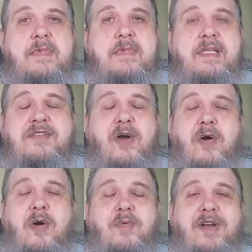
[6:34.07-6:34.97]

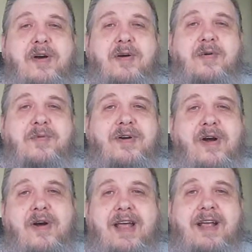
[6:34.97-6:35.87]
So, we're
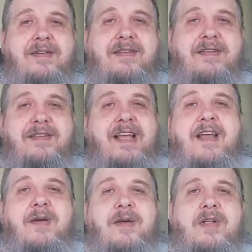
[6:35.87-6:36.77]
all like,
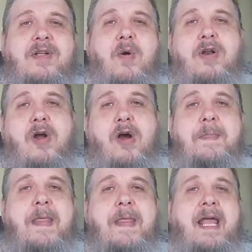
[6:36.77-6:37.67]
what's going
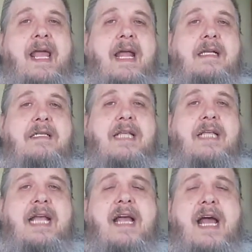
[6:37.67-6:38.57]
on? And
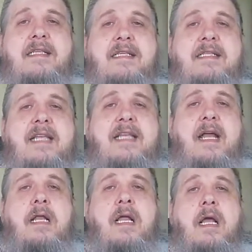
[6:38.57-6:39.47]
as I
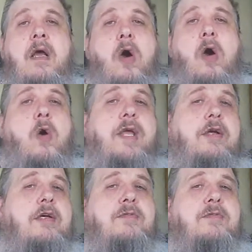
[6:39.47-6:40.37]
said, oh, here
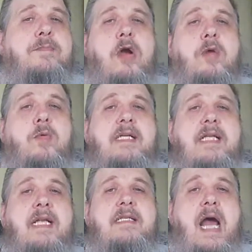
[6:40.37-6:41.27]
comes the part where he
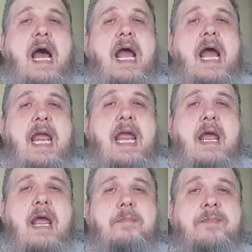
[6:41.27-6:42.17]
says, "I
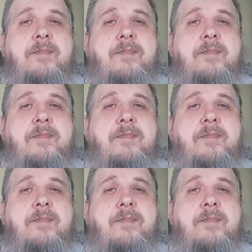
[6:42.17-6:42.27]
am."